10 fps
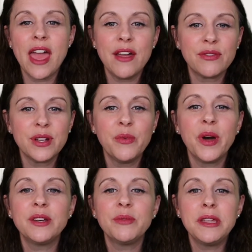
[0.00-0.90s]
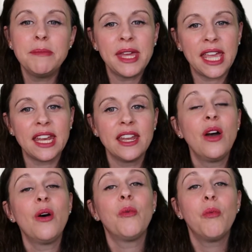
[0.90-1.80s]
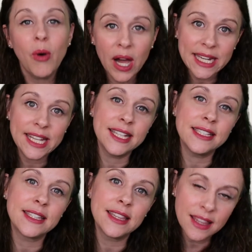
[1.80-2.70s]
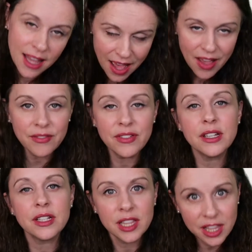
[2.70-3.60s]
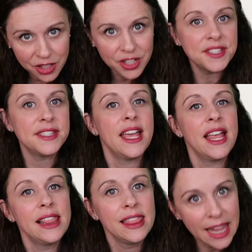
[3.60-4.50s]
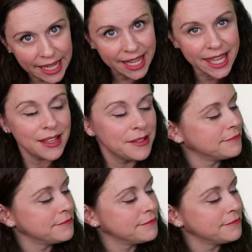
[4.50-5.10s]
everyone we meet what his love looks like.